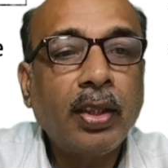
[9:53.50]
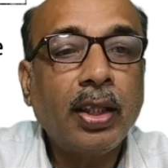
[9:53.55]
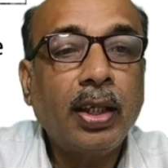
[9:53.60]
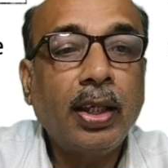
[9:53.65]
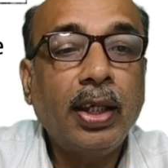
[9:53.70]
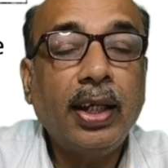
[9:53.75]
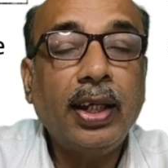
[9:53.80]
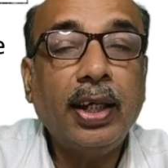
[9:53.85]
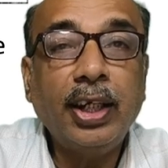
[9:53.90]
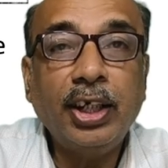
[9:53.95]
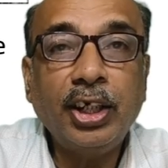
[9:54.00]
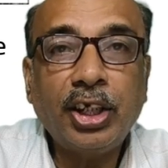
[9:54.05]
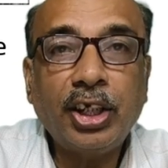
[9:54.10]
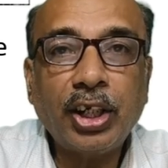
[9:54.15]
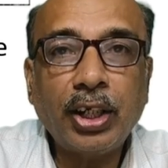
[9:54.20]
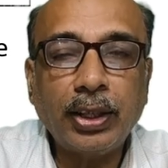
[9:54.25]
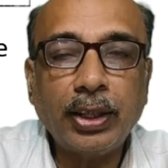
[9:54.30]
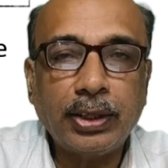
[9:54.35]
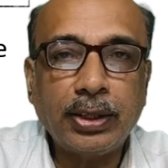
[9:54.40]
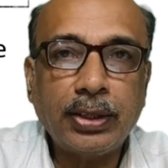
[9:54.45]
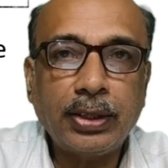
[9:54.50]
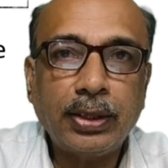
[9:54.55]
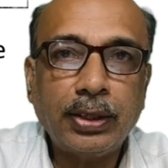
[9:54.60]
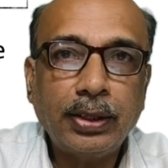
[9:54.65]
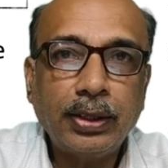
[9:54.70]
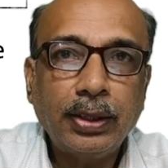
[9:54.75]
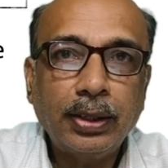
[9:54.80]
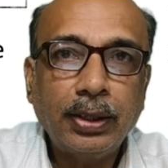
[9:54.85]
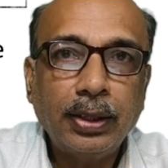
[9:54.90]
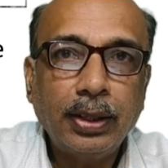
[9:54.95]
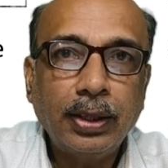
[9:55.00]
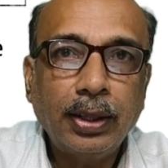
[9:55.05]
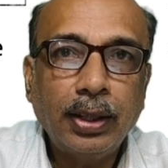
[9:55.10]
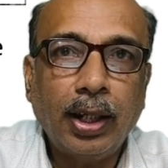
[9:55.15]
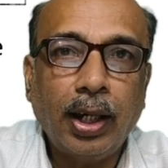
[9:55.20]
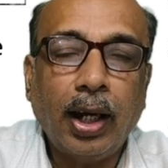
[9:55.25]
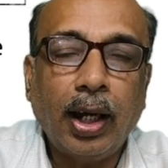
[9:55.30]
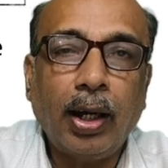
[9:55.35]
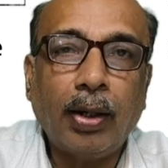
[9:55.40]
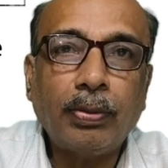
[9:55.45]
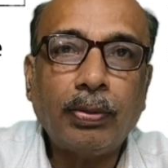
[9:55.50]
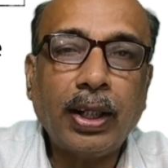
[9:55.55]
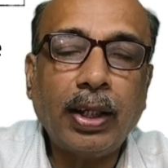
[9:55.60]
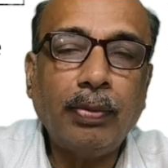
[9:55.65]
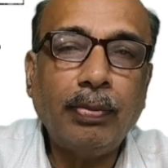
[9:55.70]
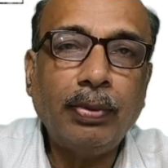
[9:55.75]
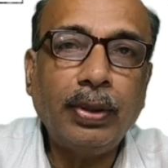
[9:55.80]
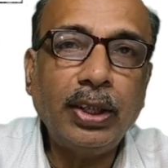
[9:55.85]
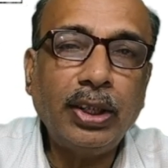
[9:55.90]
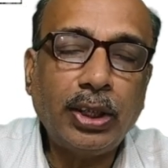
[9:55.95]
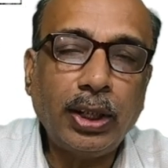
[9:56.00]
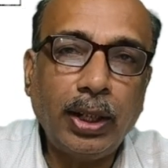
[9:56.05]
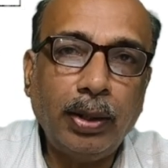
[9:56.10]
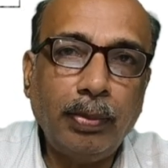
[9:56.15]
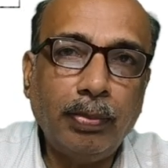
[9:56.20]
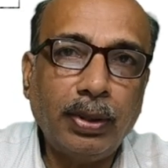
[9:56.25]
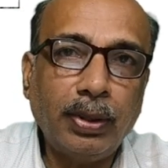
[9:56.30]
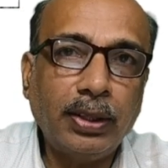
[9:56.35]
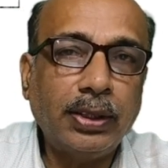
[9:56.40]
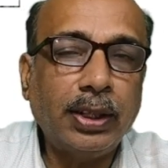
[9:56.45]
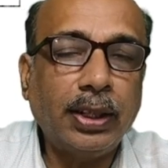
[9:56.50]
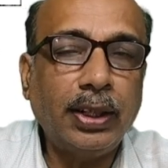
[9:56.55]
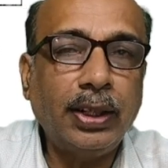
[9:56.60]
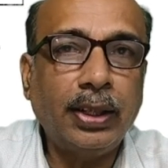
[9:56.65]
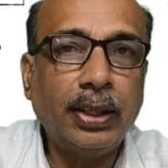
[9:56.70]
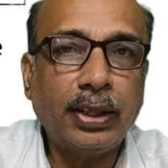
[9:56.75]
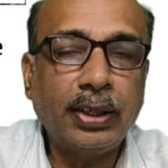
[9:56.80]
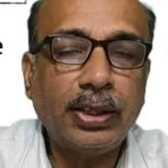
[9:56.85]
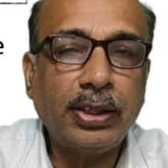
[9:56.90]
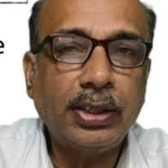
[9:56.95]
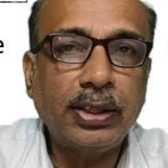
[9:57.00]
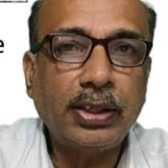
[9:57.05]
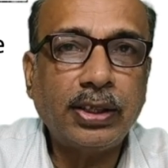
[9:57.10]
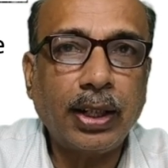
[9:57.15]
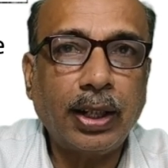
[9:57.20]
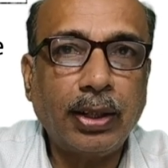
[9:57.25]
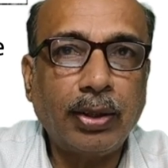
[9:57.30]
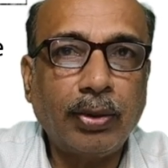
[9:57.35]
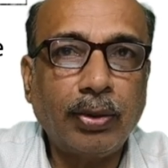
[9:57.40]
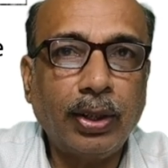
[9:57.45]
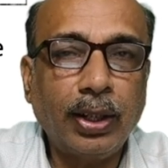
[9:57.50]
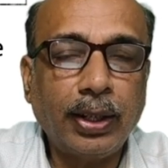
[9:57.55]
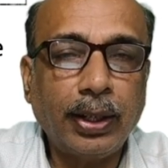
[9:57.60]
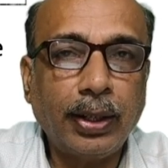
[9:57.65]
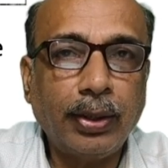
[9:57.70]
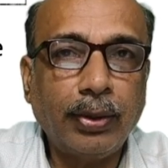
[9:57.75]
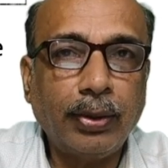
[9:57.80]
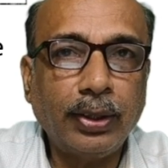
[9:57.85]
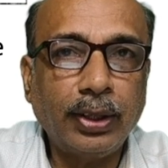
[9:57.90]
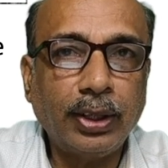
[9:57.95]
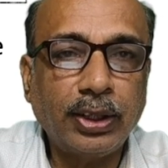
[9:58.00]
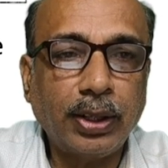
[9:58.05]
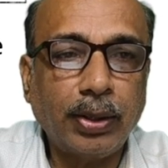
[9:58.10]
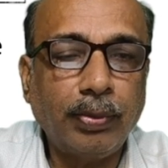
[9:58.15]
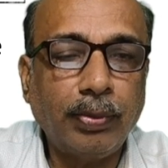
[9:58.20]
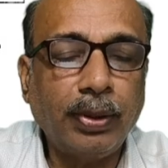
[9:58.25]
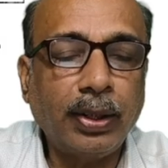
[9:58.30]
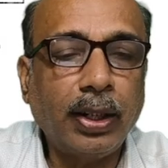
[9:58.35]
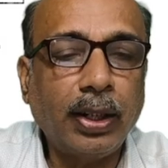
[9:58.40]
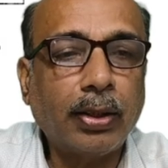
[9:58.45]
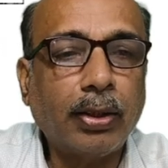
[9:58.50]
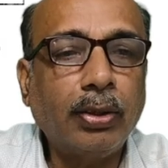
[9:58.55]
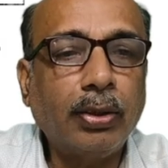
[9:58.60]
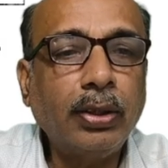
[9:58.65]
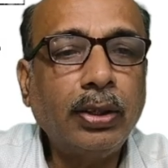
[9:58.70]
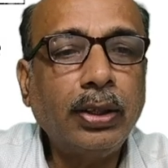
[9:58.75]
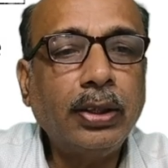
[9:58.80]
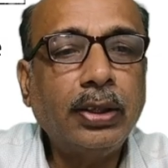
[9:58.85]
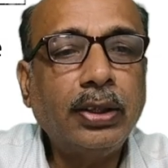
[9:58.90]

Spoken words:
Interest, after every 3 months the interest is calculated on the saving account,